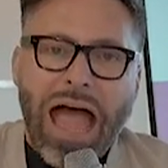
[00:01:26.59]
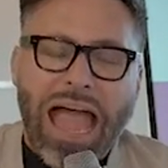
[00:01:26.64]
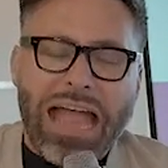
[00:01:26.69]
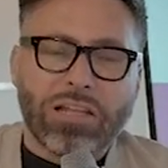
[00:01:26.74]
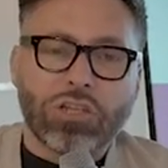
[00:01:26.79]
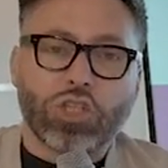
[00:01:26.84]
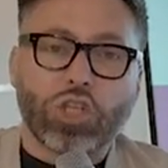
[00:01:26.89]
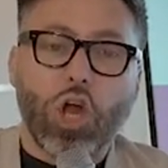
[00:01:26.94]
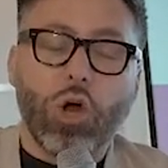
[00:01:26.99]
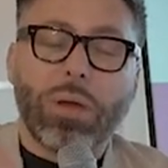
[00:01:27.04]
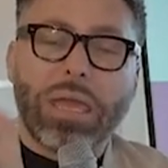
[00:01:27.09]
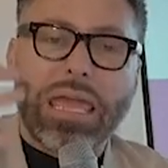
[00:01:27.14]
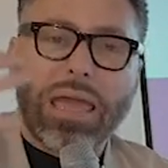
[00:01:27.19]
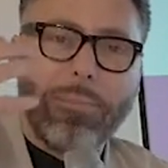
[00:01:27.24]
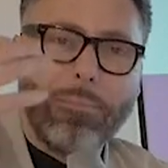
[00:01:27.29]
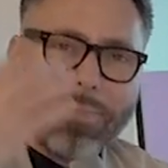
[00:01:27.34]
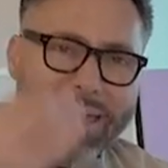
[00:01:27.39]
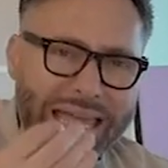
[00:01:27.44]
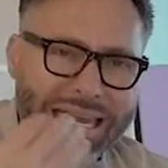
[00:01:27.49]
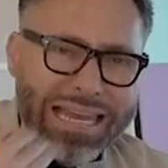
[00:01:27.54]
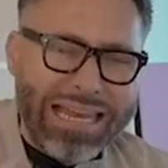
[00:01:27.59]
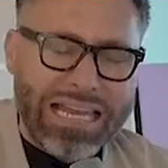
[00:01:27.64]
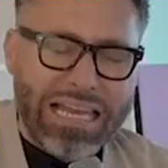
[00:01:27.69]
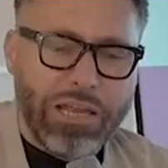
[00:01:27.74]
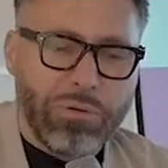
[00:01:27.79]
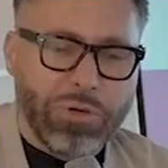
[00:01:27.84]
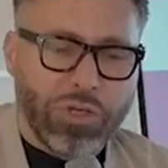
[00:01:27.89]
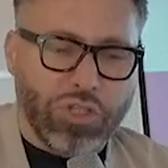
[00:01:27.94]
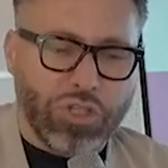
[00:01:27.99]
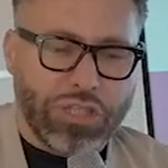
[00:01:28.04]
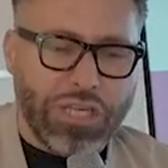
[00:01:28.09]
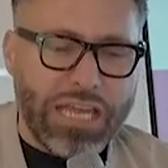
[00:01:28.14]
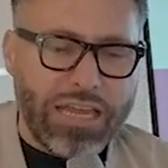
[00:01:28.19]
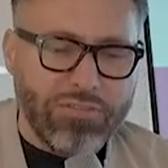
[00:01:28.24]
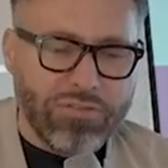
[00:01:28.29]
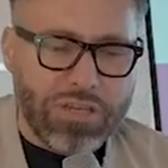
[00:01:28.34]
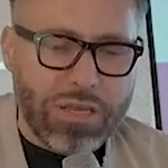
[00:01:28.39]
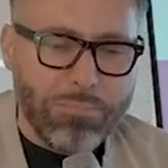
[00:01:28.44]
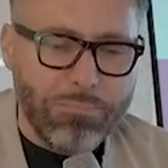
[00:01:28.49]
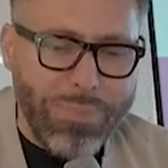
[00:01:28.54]
And so he immediately
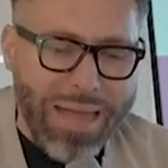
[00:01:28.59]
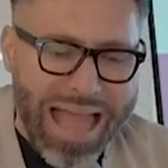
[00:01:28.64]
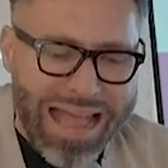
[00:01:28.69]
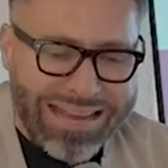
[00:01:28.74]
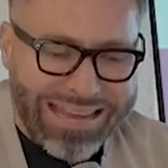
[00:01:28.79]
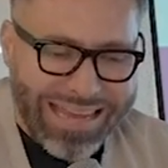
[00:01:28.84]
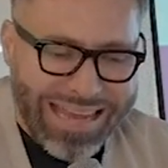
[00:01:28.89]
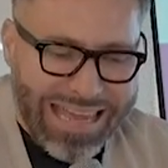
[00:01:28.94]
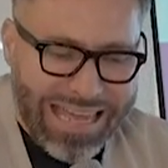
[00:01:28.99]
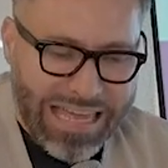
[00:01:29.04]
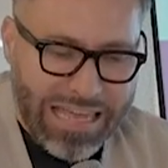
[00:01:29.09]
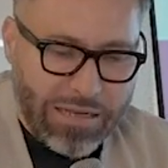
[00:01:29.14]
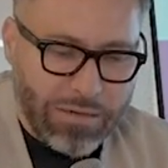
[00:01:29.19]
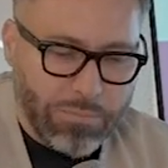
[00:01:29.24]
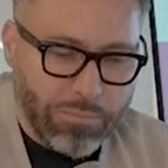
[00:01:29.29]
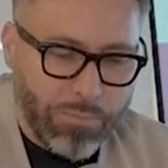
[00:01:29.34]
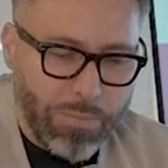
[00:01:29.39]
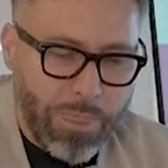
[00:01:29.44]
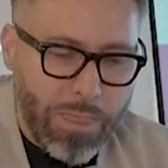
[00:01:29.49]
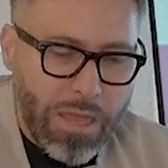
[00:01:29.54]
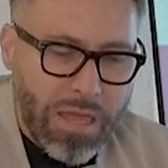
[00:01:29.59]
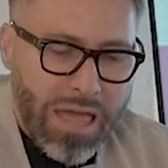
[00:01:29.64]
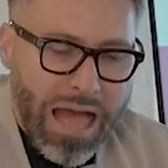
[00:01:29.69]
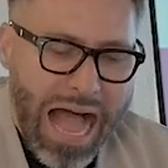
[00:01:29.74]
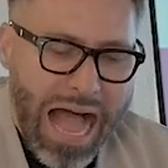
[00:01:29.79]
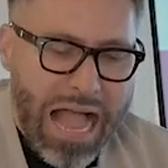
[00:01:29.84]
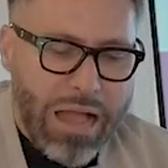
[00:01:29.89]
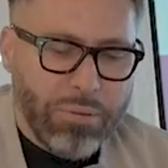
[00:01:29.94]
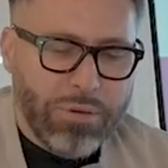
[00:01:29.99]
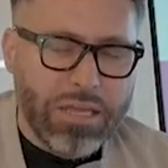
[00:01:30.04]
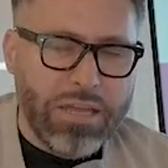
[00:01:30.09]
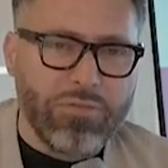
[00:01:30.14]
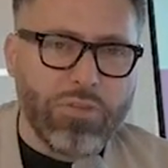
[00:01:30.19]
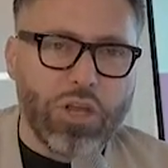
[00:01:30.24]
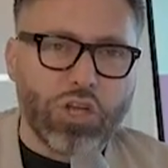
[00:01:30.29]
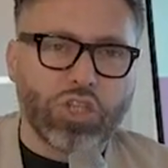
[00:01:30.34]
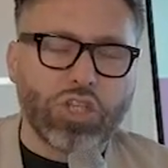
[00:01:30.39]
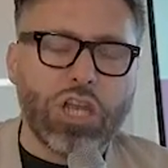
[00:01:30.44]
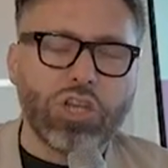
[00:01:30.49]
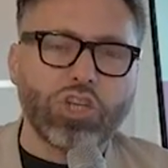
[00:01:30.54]
received him back in. I believe
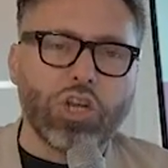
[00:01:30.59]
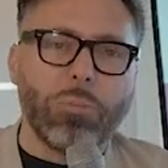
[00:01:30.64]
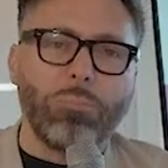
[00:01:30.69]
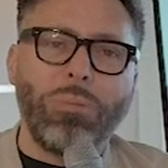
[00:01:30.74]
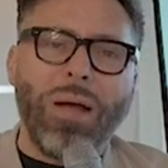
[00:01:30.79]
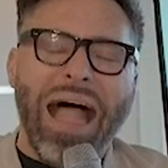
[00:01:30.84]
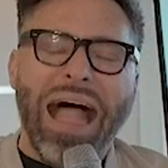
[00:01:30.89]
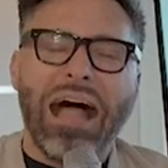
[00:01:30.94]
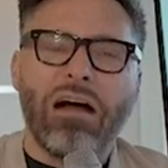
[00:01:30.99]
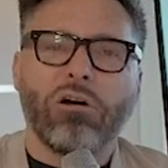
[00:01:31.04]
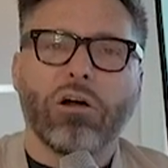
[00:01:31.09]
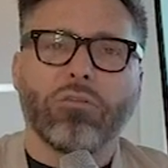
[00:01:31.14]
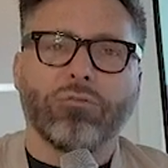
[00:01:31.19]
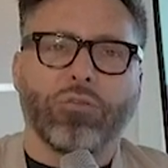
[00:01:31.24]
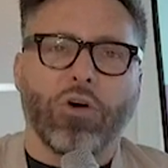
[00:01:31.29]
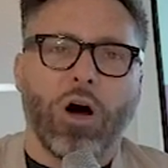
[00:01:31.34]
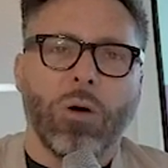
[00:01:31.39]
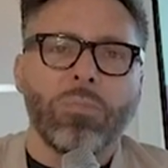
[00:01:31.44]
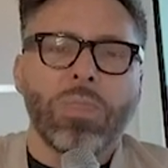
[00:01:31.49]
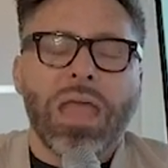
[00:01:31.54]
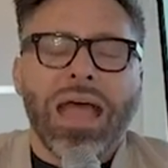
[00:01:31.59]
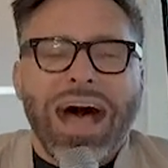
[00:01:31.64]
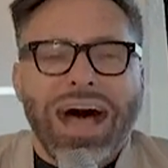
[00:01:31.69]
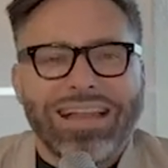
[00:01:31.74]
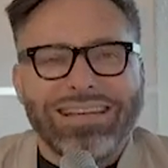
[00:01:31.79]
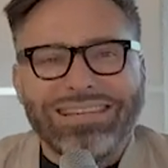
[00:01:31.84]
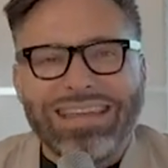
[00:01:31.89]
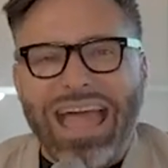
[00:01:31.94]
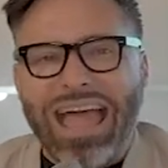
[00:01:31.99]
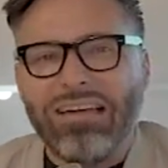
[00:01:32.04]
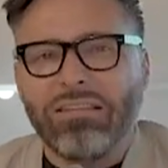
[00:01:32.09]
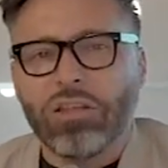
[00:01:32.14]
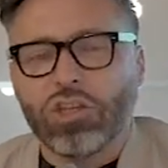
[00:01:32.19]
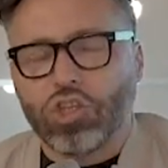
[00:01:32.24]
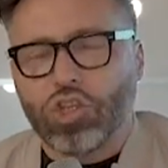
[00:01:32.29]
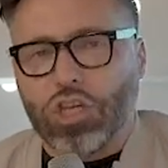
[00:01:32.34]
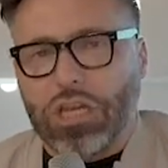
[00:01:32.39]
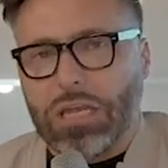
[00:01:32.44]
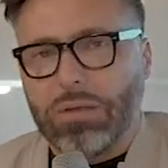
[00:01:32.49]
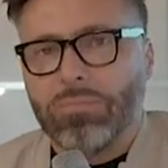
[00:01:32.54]
there's such a powerful
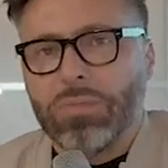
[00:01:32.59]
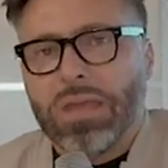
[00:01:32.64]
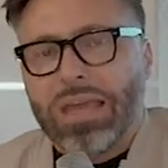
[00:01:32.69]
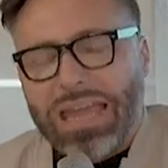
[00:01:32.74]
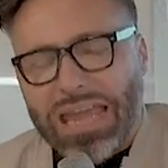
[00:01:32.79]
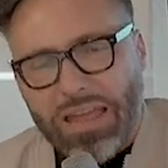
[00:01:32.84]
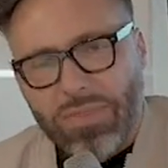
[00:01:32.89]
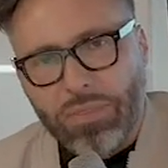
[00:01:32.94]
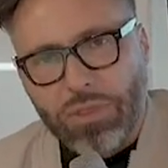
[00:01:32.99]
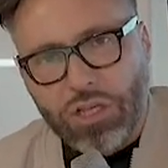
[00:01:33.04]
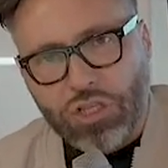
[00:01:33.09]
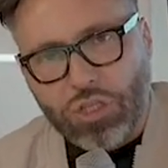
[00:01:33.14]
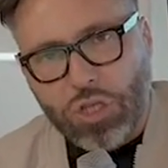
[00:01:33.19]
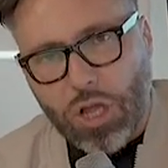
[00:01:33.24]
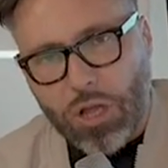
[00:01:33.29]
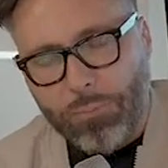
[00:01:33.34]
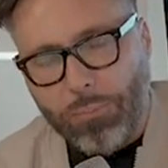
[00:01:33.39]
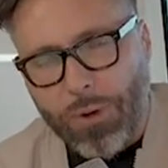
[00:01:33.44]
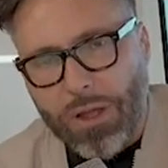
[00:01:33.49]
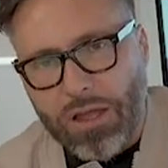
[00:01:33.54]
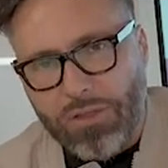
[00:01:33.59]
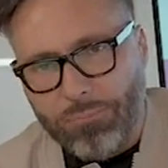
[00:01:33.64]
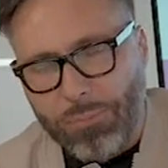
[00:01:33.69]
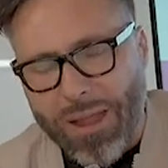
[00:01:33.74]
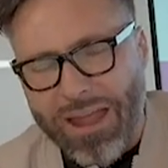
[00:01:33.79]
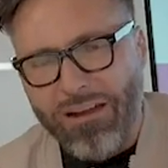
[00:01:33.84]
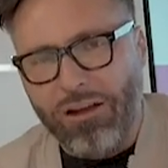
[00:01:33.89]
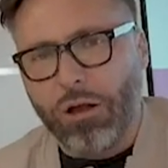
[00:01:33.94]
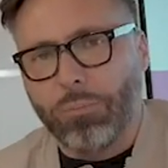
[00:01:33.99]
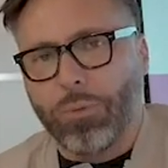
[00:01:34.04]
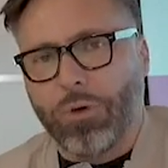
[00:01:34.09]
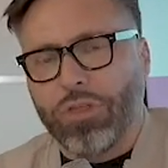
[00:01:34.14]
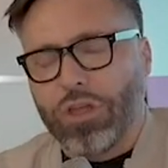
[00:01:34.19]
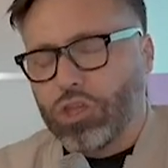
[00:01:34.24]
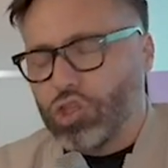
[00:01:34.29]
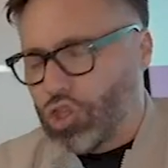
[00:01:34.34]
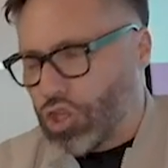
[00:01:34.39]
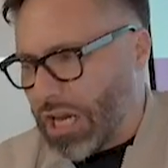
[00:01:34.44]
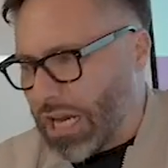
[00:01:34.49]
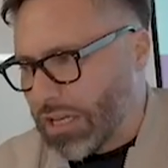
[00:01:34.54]
analogy in this parable
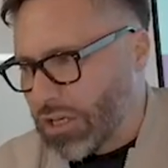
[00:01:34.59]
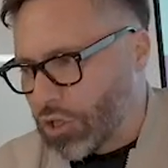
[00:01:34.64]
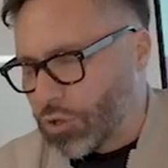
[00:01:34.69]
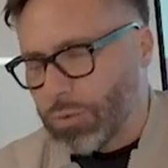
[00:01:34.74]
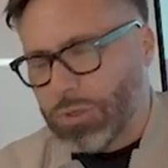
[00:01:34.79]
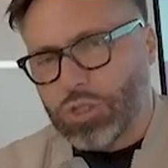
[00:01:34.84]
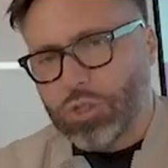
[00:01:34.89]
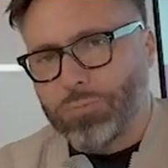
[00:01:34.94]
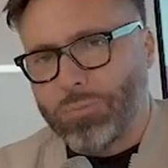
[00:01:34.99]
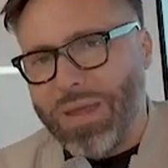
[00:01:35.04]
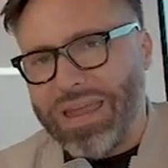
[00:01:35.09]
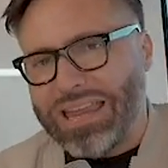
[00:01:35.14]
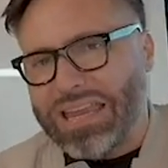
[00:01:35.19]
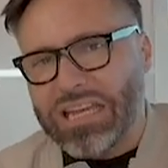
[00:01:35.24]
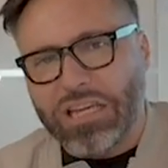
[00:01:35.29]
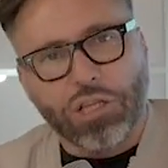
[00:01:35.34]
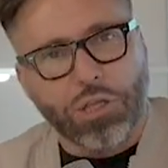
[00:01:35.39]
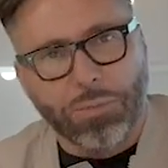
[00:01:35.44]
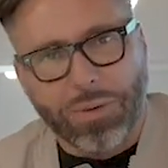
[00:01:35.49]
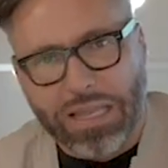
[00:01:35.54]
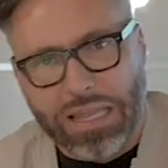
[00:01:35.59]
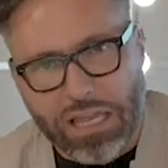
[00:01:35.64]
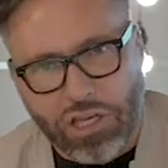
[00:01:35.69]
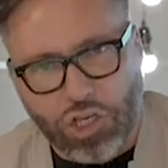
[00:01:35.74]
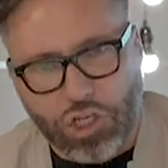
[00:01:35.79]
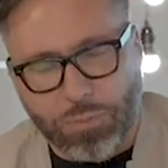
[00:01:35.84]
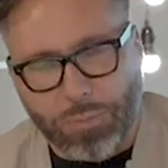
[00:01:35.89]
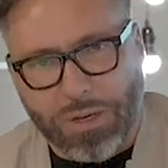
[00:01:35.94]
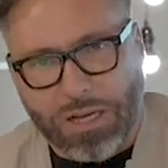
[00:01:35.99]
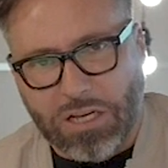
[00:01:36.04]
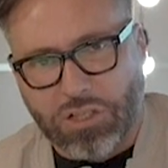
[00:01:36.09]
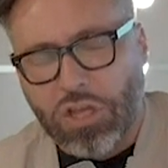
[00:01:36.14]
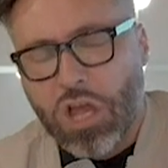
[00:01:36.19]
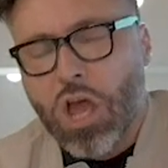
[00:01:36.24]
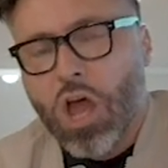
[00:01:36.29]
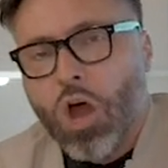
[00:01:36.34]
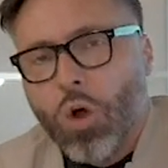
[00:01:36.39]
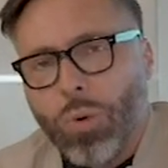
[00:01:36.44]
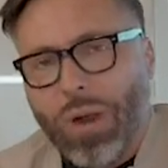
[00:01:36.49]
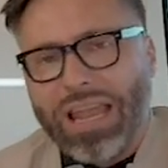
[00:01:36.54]
that Jesus was speaking to the religious, because
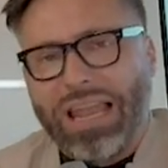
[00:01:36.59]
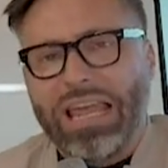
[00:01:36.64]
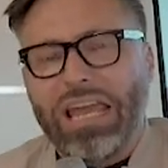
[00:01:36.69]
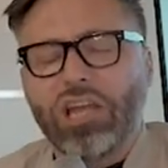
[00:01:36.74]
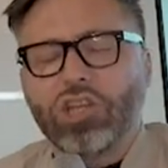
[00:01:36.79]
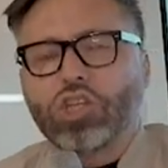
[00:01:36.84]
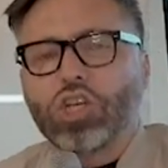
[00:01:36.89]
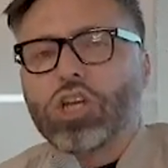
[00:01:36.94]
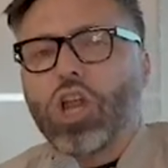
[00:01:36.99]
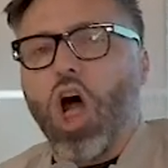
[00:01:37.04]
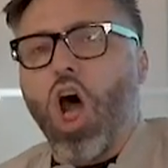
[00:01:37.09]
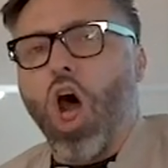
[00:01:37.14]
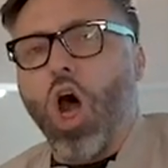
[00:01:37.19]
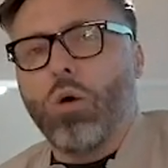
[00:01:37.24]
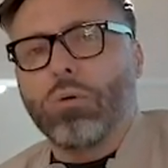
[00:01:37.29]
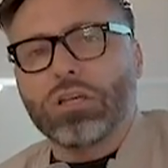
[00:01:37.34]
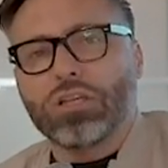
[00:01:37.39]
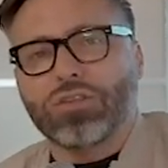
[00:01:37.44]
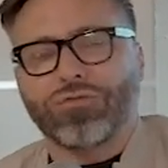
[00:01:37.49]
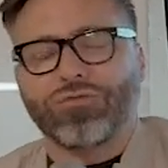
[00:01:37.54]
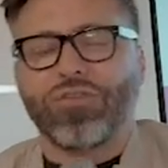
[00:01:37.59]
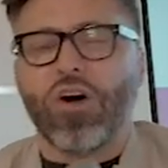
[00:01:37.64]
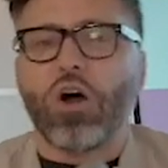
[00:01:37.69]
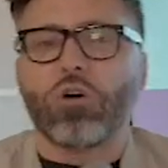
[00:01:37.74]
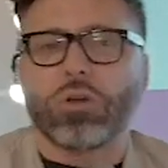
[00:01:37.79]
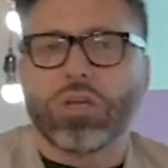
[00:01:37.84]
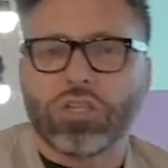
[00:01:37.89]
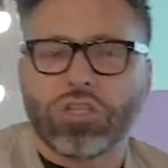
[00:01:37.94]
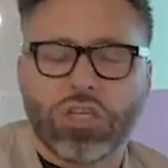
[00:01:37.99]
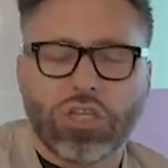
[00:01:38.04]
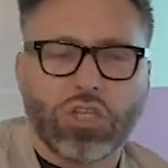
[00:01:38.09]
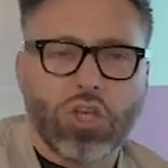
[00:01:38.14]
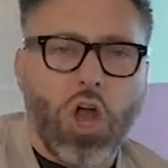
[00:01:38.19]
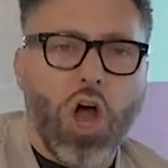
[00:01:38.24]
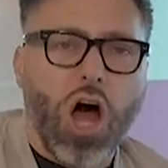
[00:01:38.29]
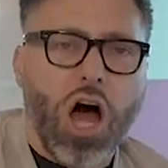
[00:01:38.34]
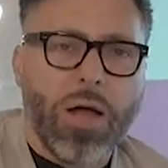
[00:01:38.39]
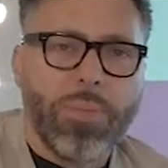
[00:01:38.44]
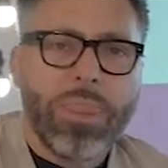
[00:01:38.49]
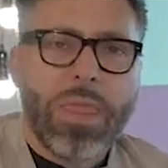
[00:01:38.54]
religion always focuses
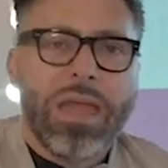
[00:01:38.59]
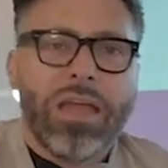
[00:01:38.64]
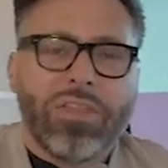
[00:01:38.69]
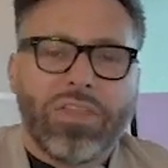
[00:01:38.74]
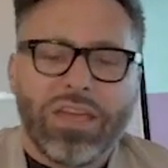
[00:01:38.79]
on